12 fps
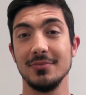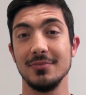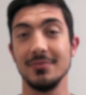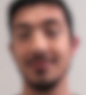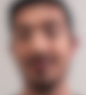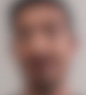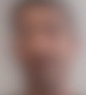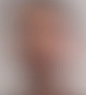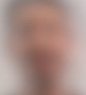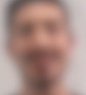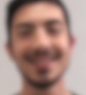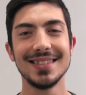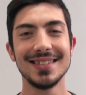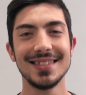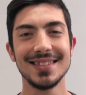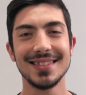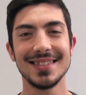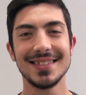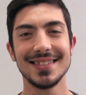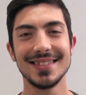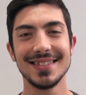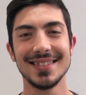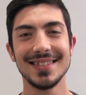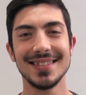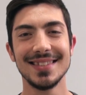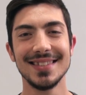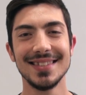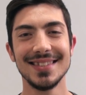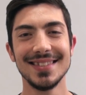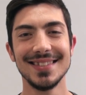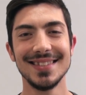(silence)